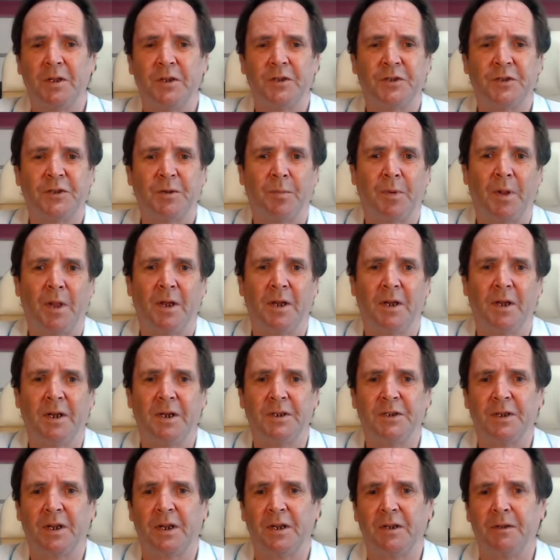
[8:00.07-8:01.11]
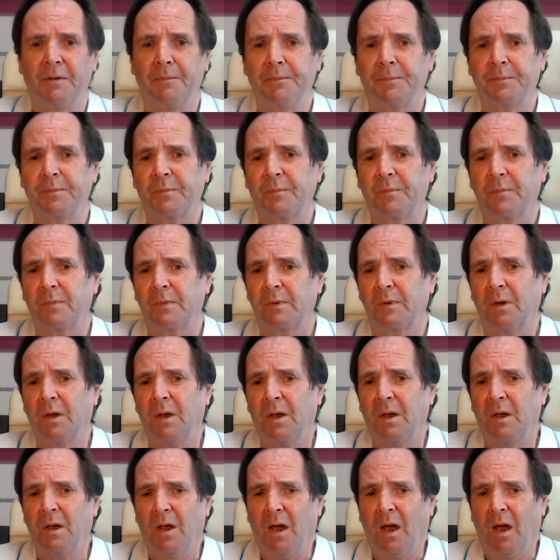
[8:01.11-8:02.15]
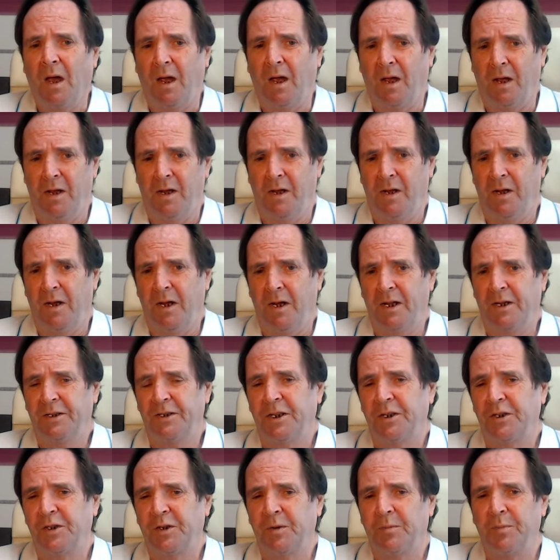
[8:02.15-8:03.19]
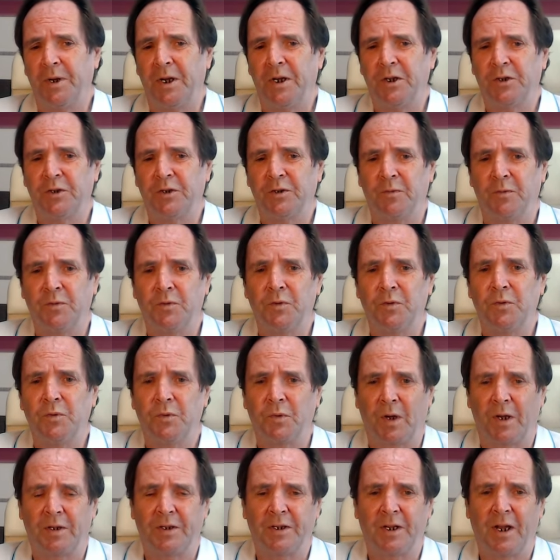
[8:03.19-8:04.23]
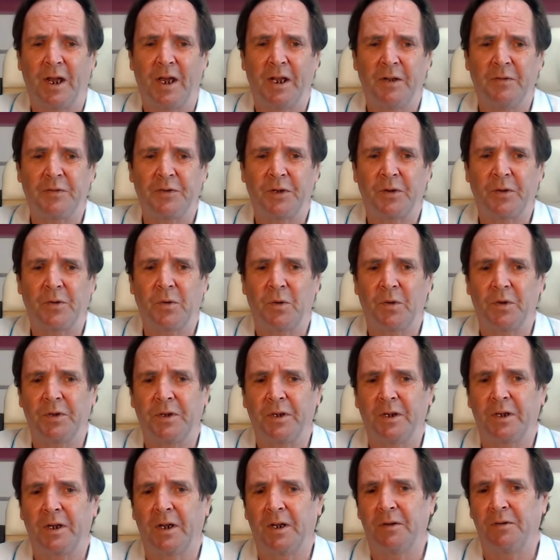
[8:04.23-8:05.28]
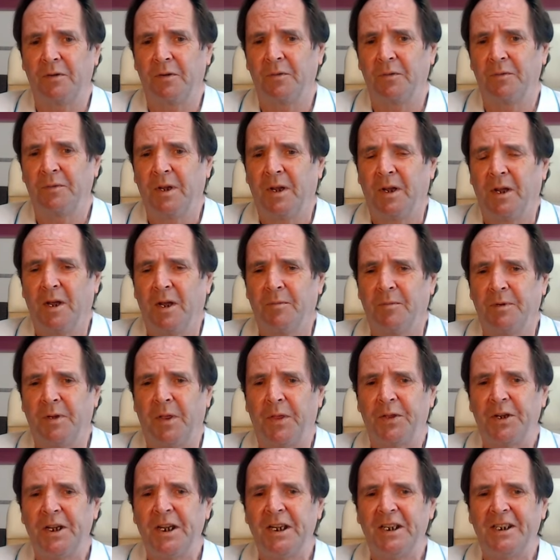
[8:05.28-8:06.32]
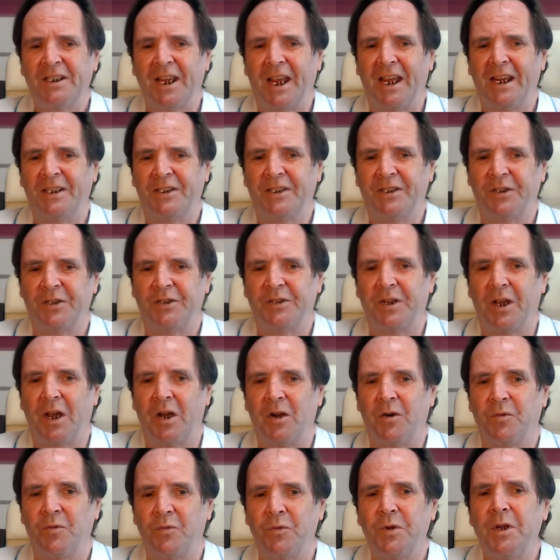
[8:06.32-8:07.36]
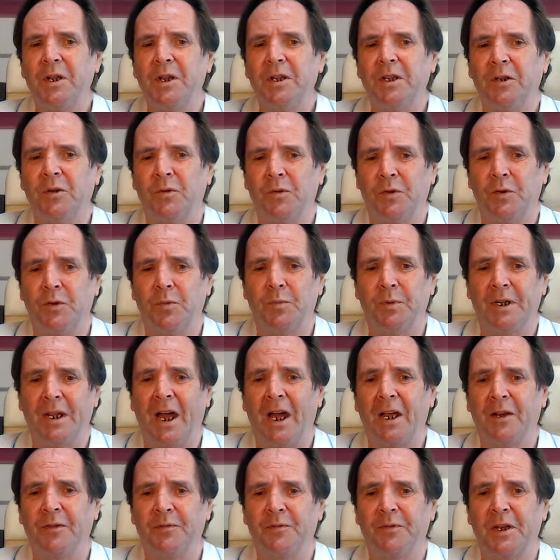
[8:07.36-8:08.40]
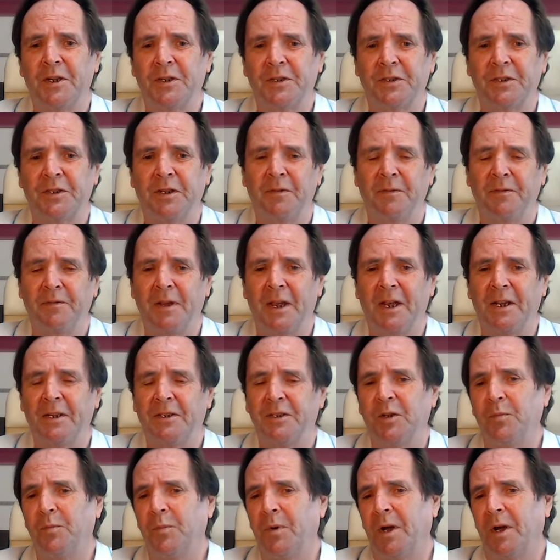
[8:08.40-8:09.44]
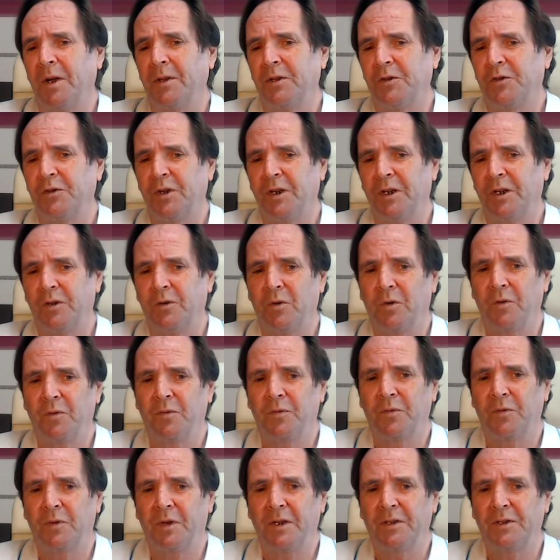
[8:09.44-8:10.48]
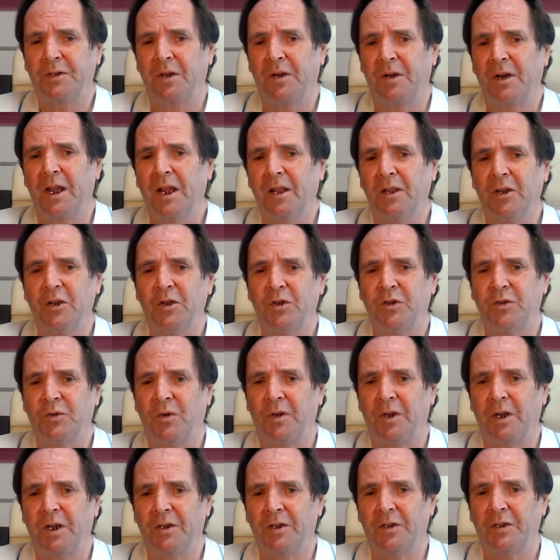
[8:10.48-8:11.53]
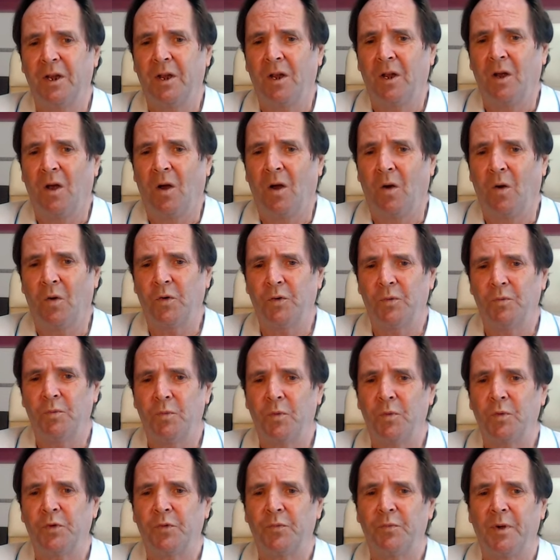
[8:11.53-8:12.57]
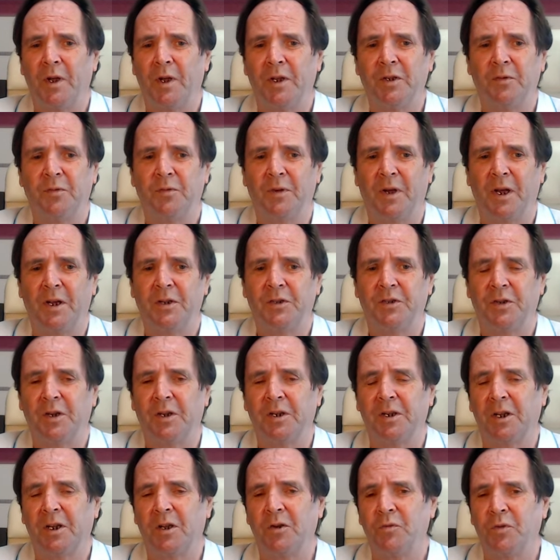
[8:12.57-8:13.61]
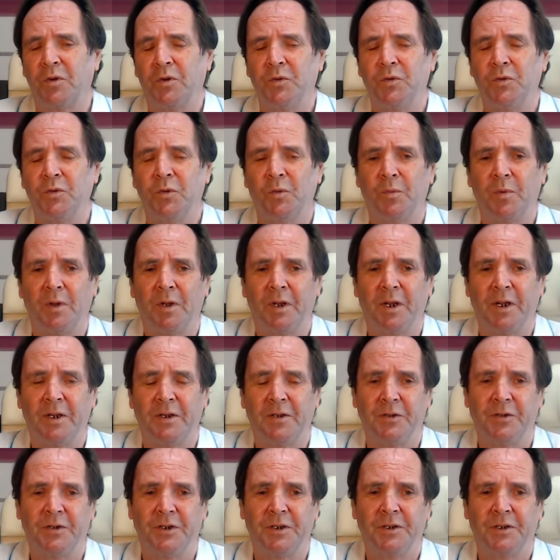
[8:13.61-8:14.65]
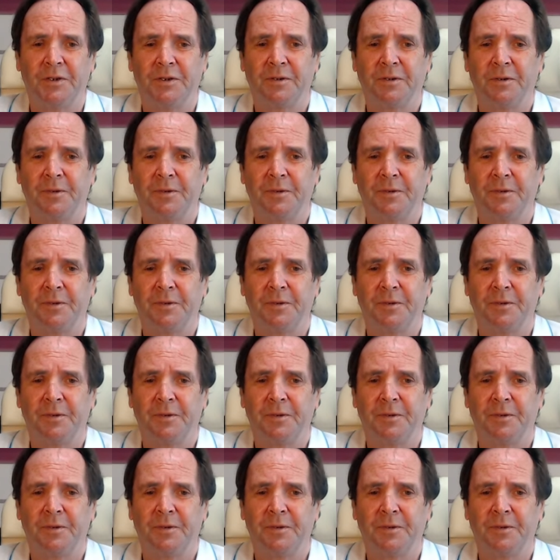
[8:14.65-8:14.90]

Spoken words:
supplies in anticipation of new tariffs, according to Caravan. I mean, three sectors that are really going to be adversely affected by the trade conflict are electronics, automotive manufacturing, and renewable energies.